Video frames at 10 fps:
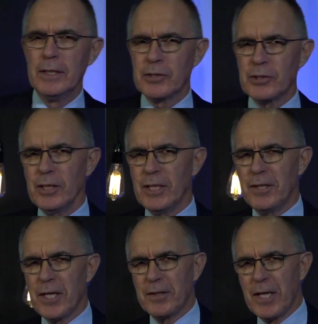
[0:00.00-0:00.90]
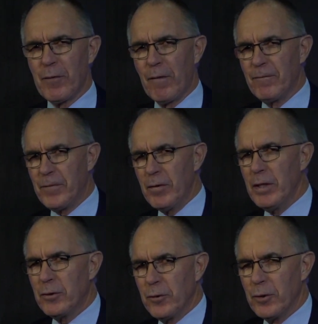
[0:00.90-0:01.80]
see that they were very
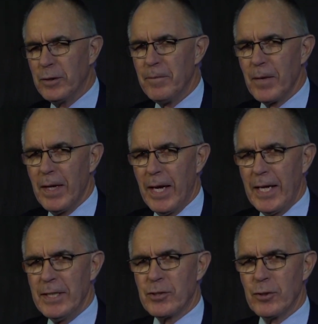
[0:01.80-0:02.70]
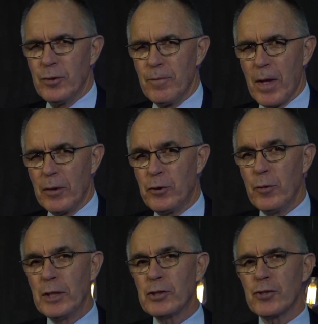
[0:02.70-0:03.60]
good into
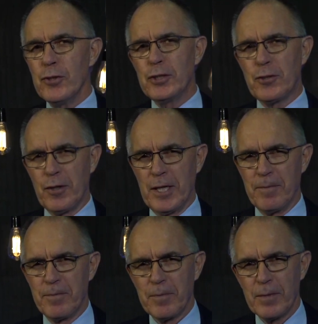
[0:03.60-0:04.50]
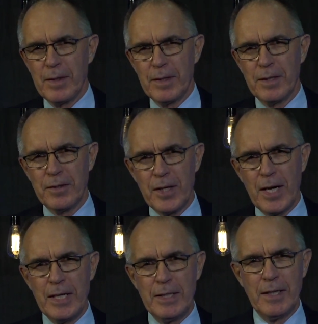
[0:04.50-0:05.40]
doing surgery.
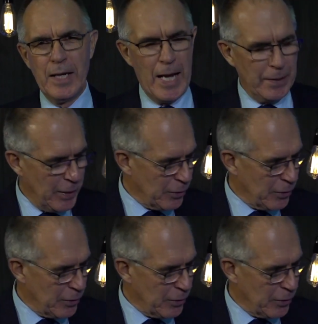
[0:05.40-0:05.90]
They had their